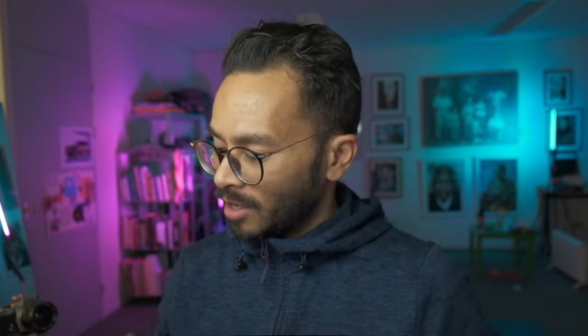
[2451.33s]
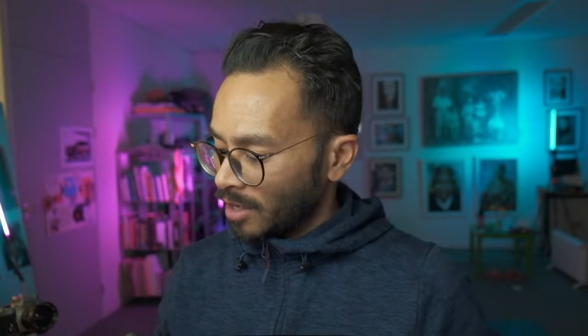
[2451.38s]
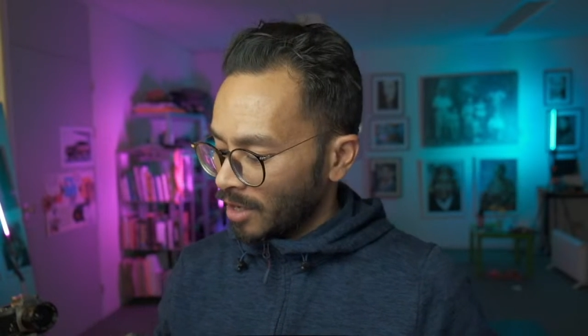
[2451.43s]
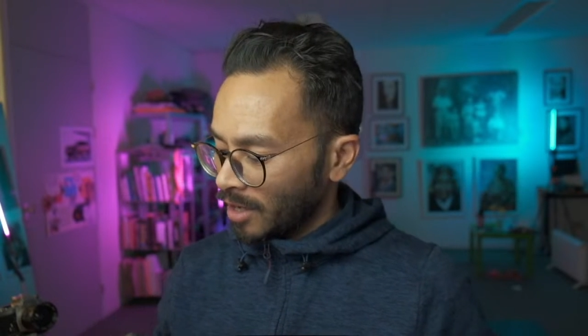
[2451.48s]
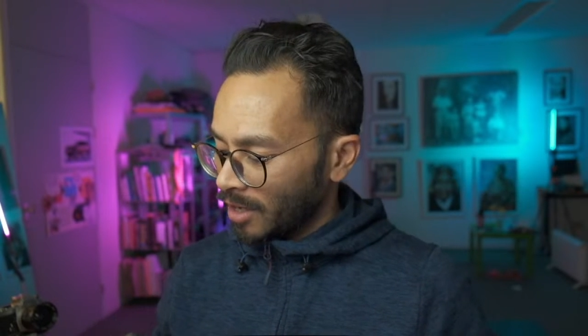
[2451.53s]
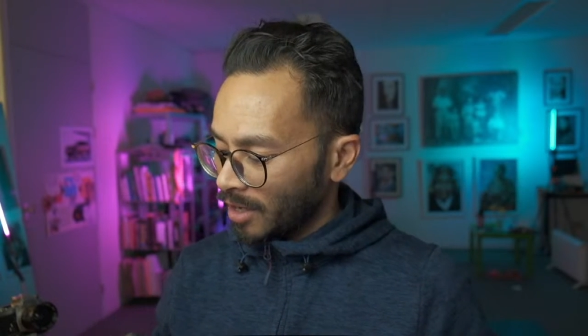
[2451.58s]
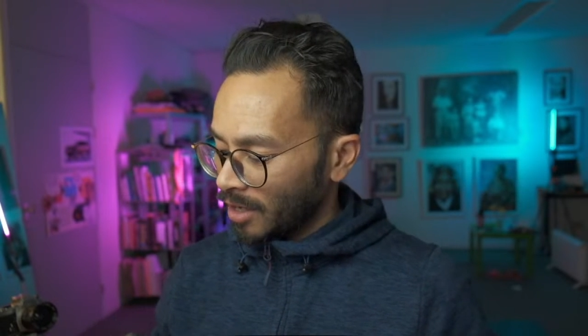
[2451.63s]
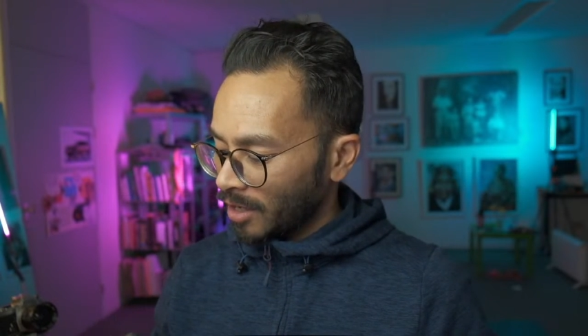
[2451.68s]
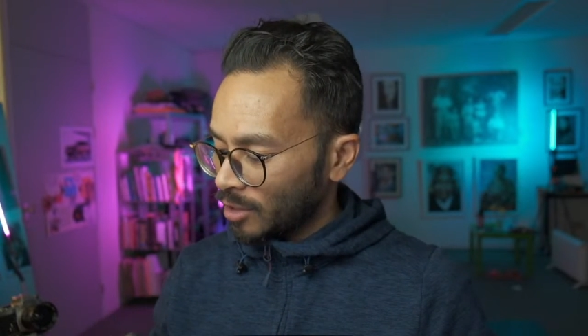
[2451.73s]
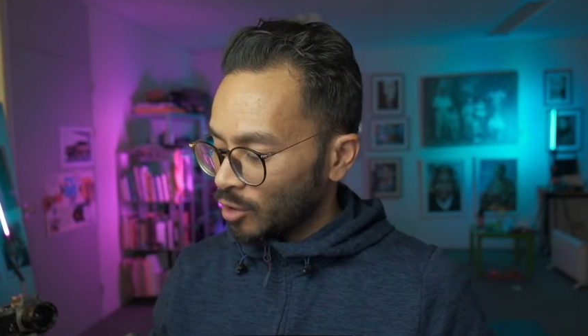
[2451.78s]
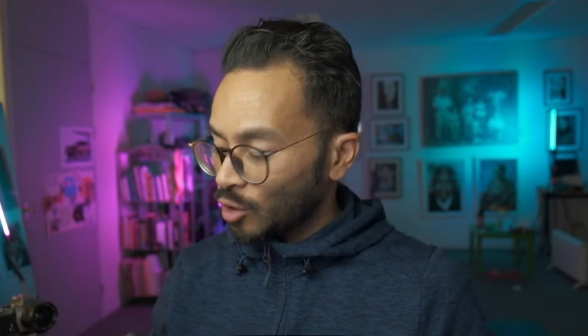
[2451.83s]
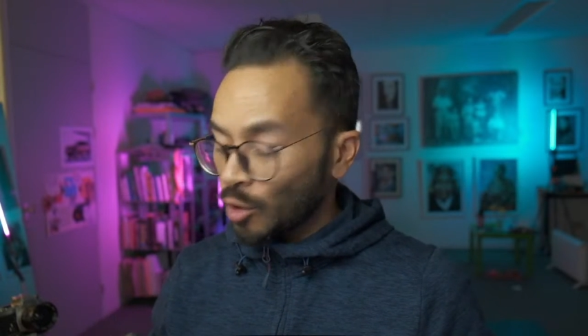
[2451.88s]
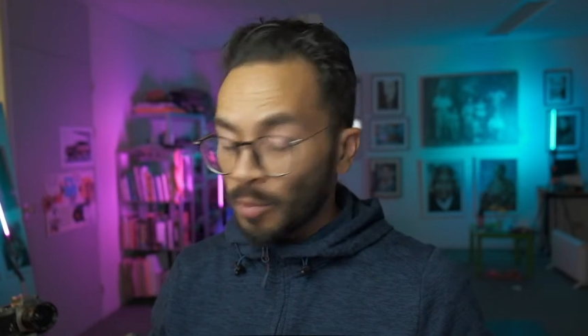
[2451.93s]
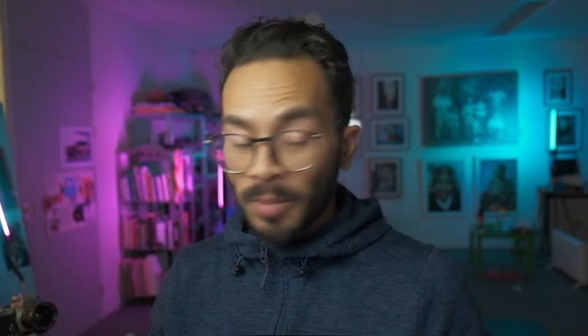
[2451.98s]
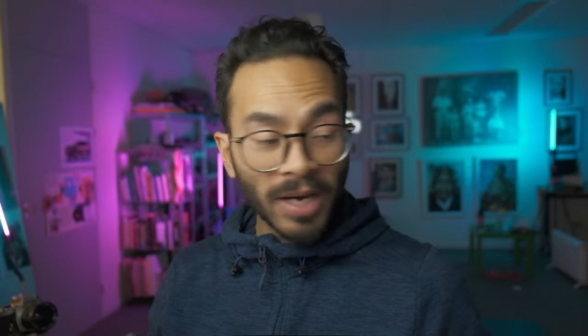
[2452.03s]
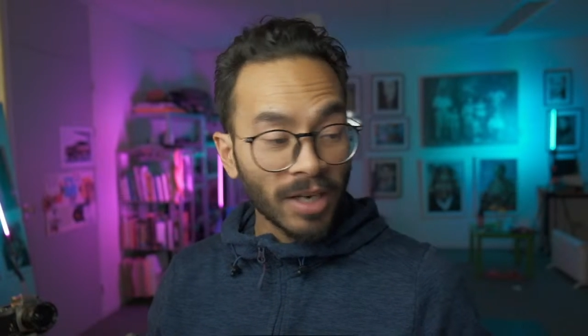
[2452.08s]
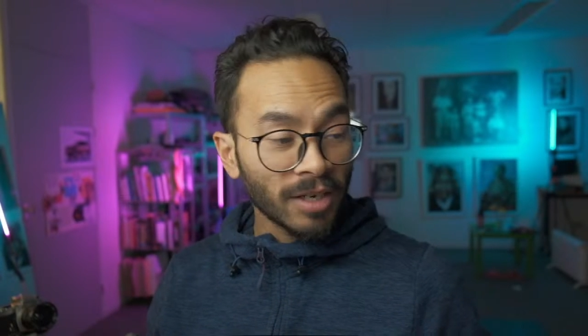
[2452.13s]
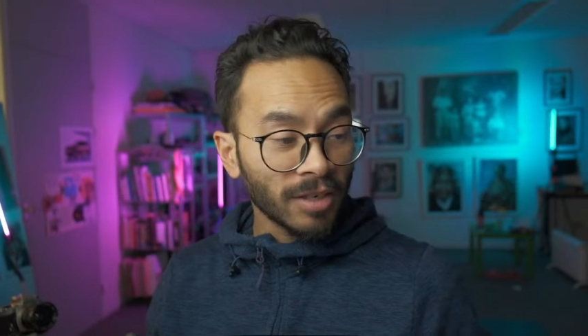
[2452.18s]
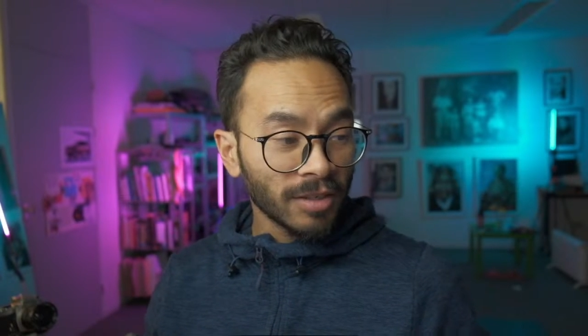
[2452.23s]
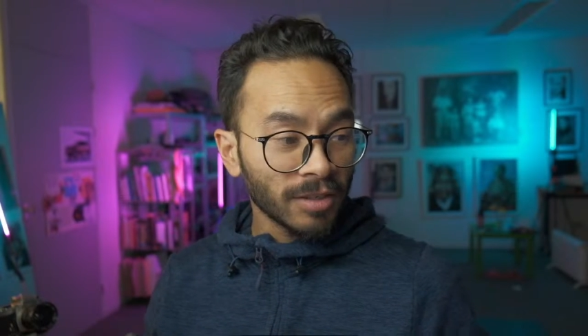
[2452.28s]
Let's go
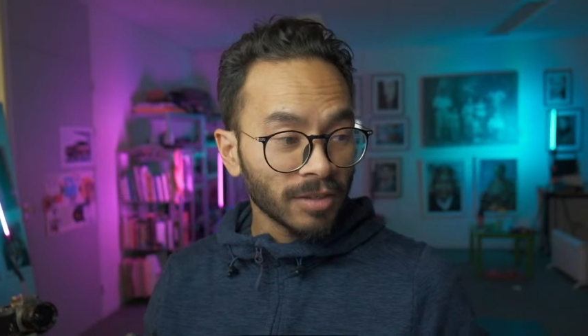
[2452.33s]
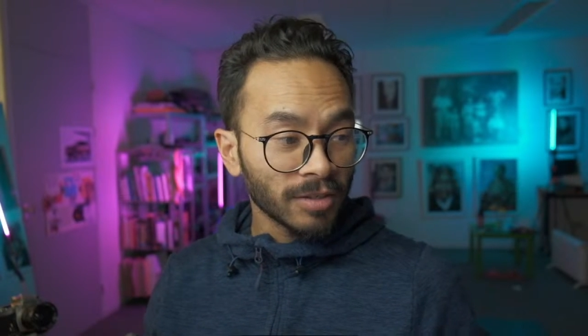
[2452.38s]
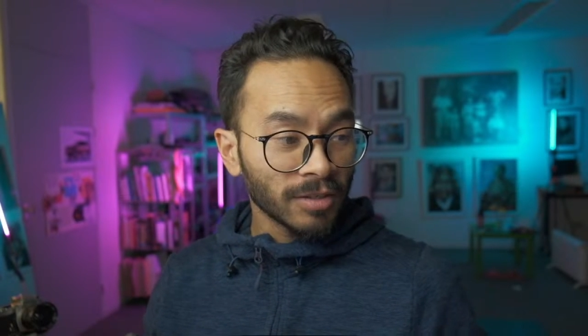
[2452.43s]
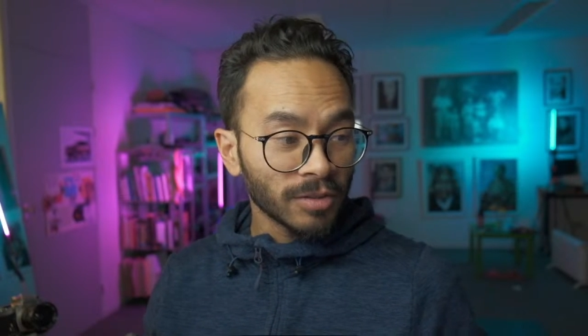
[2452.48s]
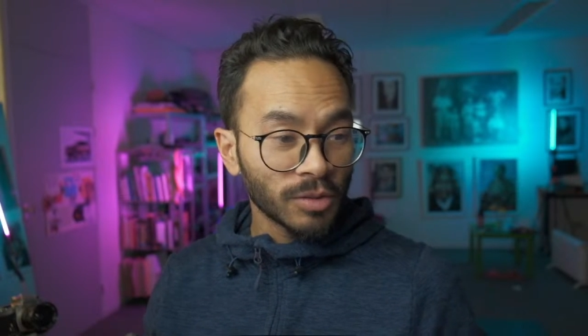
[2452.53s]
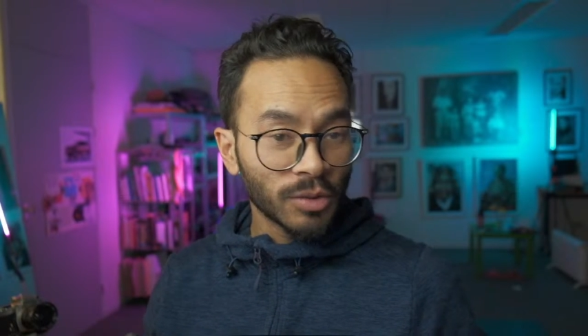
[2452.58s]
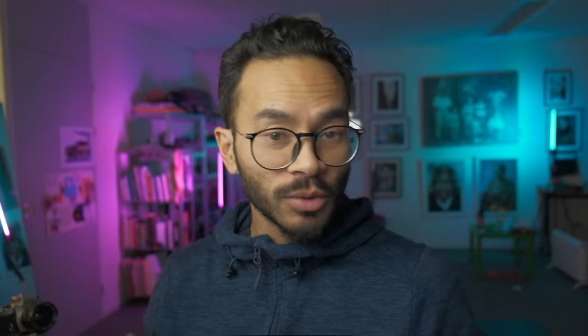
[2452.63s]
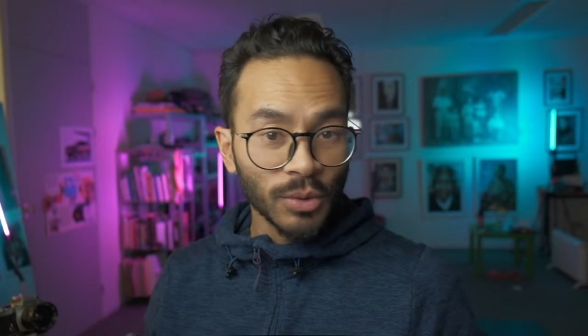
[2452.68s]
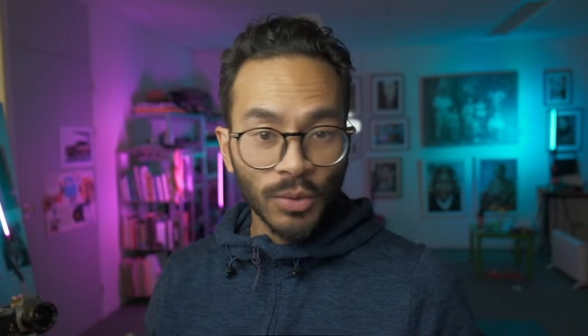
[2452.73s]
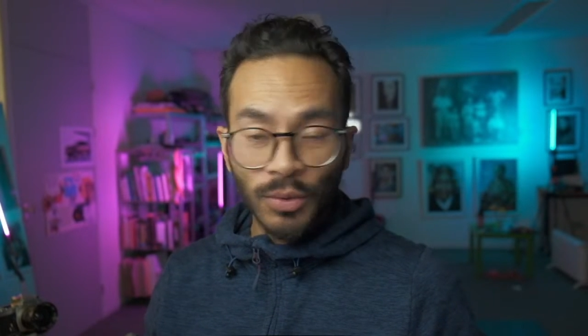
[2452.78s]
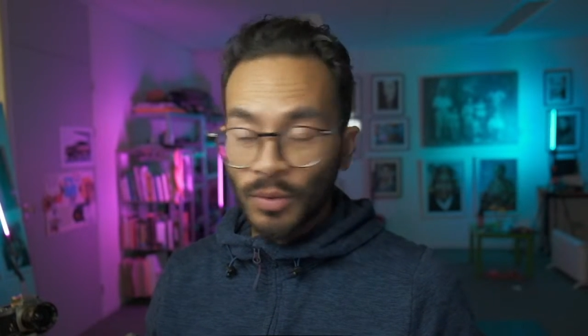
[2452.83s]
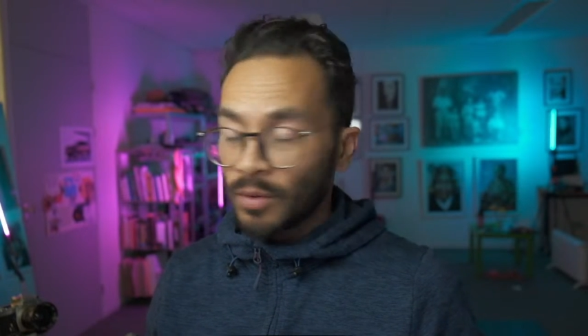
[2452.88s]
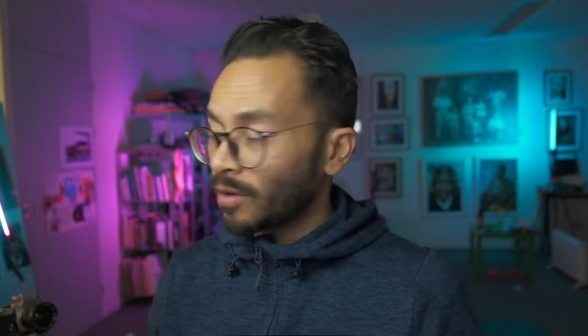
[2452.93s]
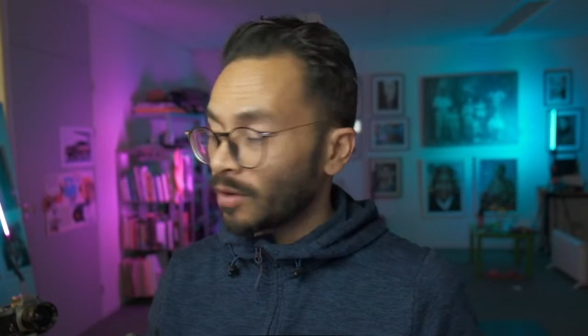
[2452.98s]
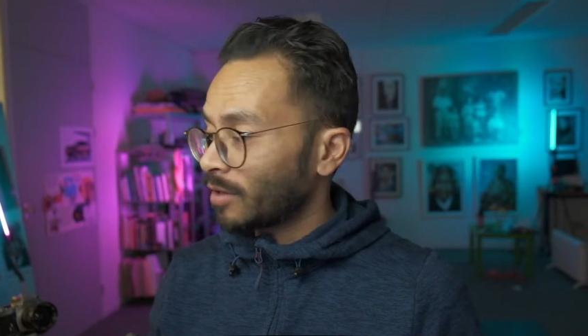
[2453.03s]
back to